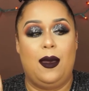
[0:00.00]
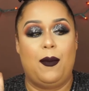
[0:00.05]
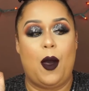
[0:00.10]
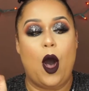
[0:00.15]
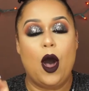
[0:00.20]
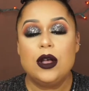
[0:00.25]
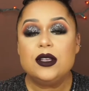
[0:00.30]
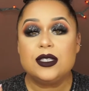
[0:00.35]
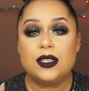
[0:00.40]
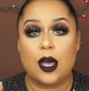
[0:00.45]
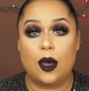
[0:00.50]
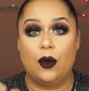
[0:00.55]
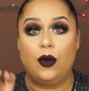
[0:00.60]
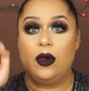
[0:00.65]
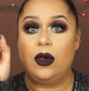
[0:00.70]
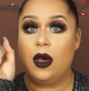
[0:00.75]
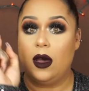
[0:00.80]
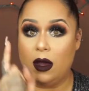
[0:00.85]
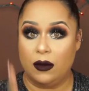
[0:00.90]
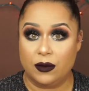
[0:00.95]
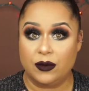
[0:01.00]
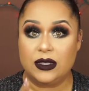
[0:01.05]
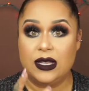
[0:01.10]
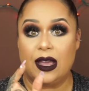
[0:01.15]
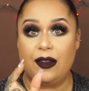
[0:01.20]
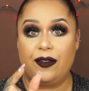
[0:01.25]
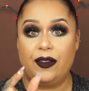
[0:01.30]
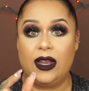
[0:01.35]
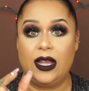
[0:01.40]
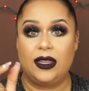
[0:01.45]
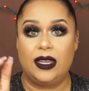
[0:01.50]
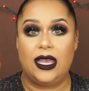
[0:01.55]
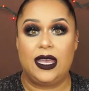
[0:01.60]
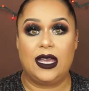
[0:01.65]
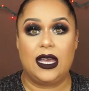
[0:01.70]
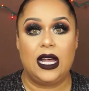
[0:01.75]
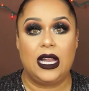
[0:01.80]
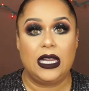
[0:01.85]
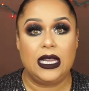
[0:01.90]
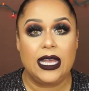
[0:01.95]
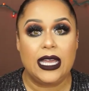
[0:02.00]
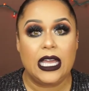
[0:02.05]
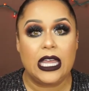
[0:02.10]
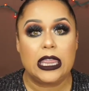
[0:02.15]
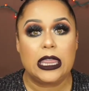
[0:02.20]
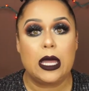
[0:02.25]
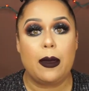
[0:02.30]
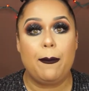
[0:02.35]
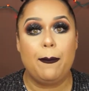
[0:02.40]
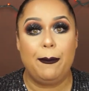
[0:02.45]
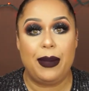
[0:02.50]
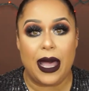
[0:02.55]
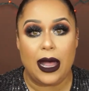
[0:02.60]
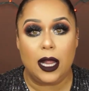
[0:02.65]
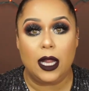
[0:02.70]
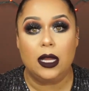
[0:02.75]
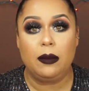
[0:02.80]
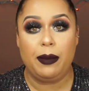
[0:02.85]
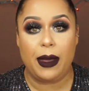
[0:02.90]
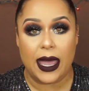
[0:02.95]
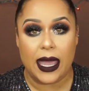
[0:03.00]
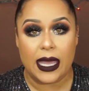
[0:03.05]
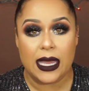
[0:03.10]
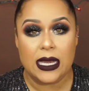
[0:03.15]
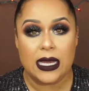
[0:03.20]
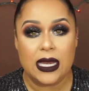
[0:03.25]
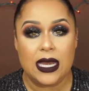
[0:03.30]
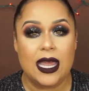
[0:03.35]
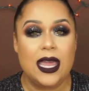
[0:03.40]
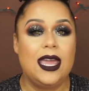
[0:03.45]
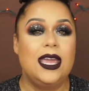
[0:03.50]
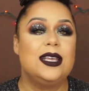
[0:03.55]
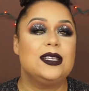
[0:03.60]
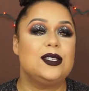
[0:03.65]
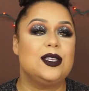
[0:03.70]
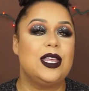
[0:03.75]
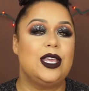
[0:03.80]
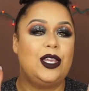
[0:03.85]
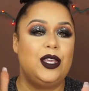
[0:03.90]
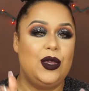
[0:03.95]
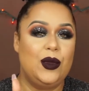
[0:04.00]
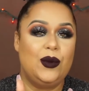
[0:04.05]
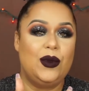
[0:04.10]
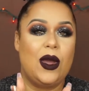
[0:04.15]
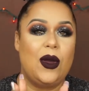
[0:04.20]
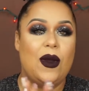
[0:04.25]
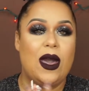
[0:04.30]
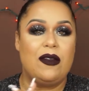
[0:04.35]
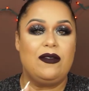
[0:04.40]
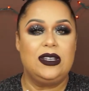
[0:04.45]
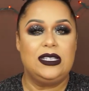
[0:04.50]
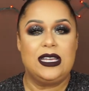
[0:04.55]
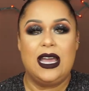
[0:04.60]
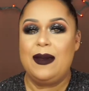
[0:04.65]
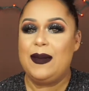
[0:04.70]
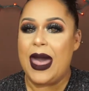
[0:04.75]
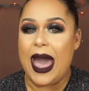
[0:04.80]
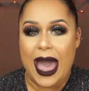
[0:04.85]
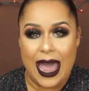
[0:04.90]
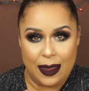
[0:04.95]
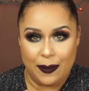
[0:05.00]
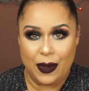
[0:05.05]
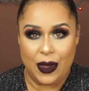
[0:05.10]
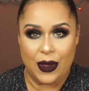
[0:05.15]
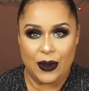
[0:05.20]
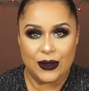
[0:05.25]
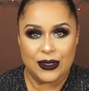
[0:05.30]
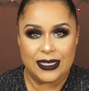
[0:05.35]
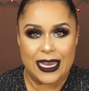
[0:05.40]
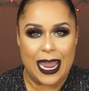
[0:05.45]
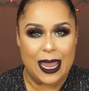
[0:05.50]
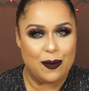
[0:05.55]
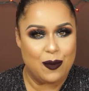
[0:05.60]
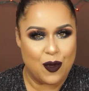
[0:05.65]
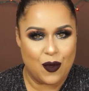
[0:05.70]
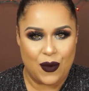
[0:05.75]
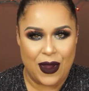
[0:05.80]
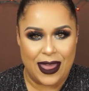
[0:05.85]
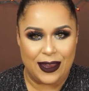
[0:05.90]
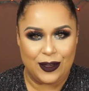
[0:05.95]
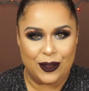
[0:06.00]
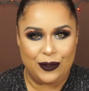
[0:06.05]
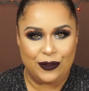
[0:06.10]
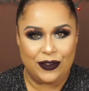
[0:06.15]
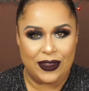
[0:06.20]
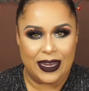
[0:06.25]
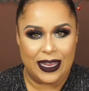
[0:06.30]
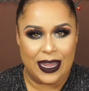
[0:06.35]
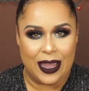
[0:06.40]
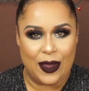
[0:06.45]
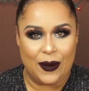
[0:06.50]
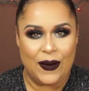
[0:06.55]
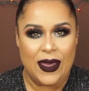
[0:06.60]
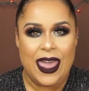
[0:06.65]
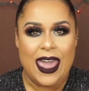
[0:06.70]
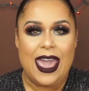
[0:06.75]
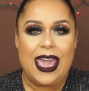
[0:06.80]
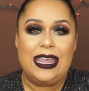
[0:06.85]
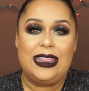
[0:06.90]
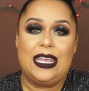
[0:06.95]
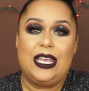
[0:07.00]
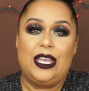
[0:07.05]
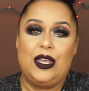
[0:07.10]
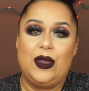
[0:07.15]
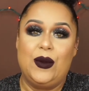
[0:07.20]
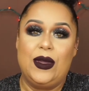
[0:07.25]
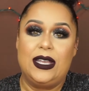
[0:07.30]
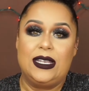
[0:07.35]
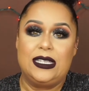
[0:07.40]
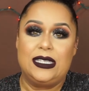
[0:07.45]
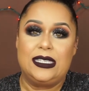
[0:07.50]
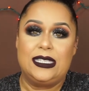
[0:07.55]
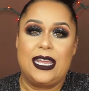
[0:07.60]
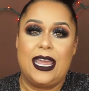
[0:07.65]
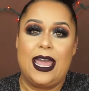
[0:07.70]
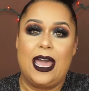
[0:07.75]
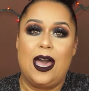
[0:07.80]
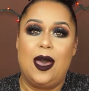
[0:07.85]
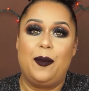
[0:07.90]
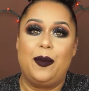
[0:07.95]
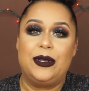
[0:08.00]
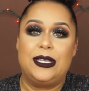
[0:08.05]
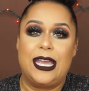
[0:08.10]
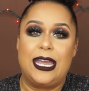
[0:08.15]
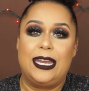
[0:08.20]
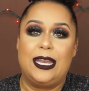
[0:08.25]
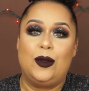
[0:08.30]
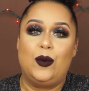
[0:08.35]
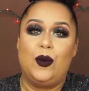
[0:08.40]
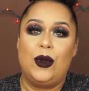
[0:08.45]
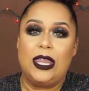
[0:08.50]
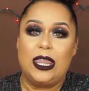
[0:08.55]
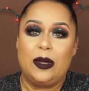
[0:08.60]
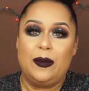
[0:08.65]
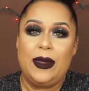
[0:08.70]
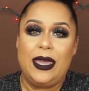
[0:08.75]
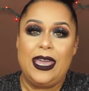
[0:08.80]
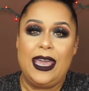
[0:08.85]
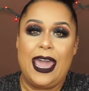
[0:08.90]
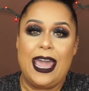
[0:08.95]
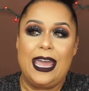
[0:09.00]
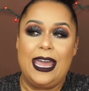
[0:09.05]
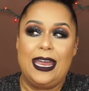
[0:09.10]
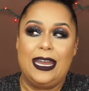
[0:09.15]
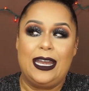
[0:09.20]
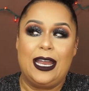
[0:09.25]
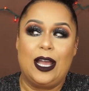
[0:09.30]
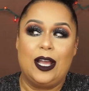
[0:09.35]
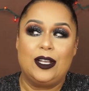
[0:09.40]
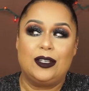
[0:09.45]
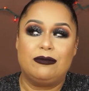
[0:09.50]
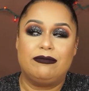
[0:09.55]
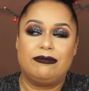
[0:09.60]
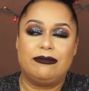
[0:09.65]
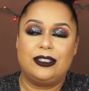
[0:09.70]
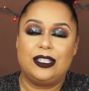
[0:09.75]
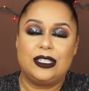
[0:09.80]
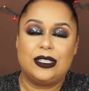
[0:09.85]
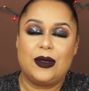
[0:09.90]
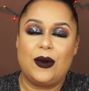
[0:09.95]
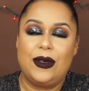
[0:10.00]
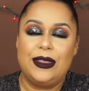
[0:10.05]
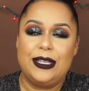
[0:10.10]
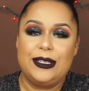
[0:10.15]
Also, definitely click the bell button so that you know every time that I post a brand new video and that you get to stay updated with me and just go on